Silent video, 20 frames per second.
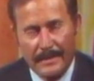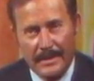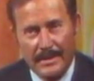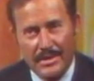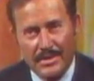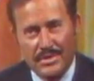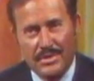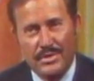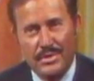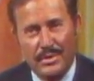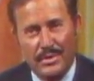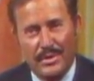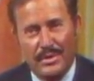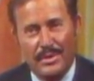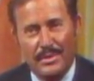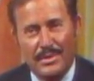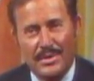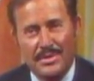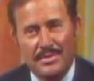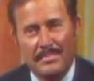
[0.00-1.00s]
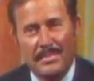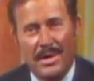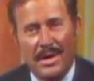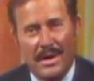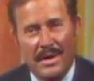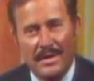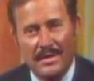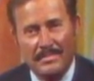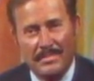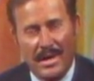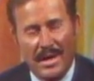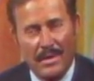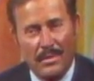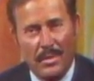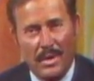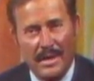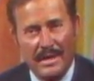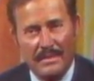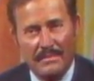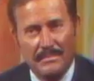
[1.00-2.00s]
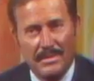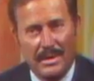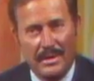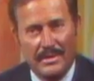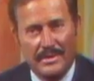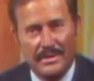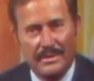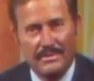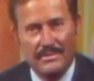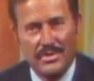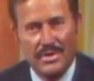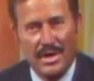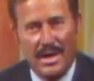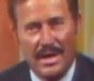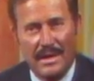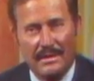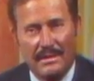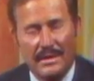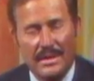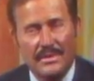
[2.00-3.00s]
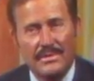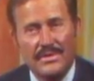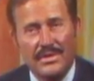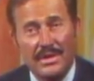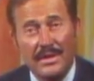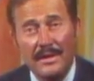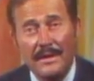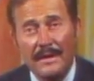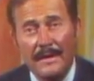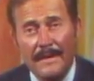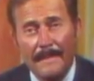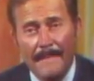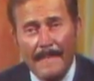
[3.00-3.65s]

His tour was marred by white militant John Lindsay,